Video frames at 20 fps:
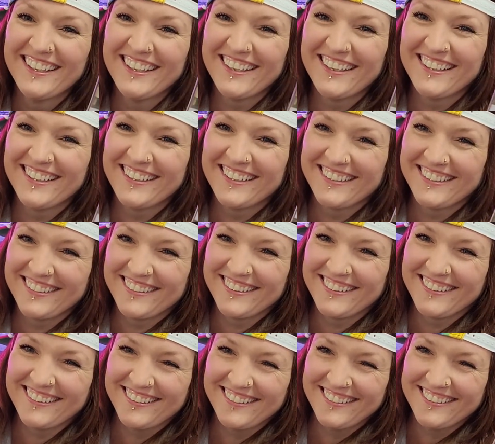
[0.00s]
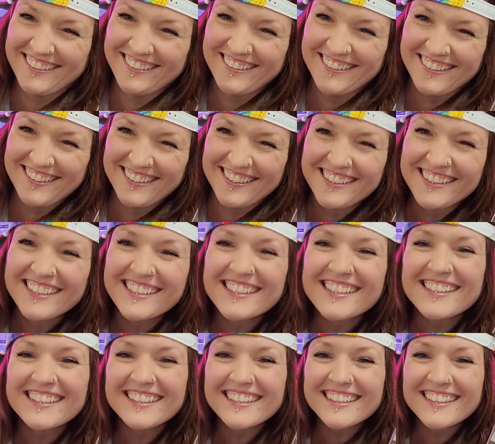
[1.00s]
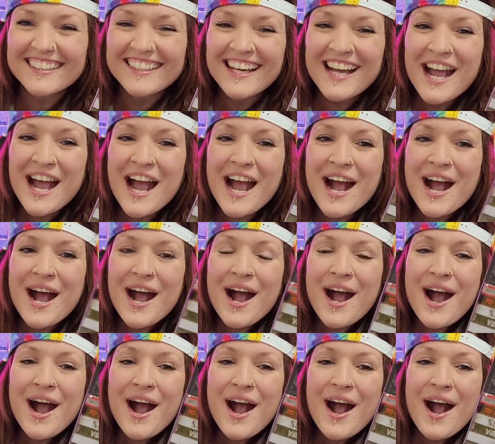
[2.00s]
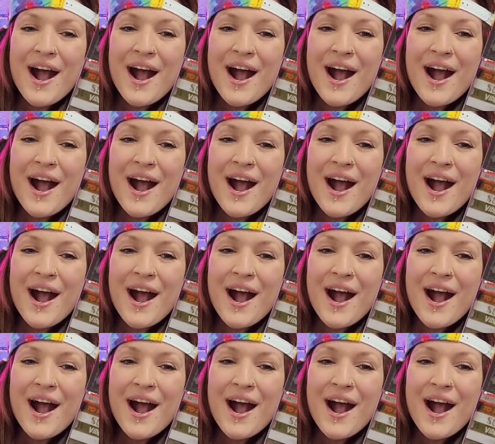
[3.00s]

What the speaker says: No one is speaking in this clip.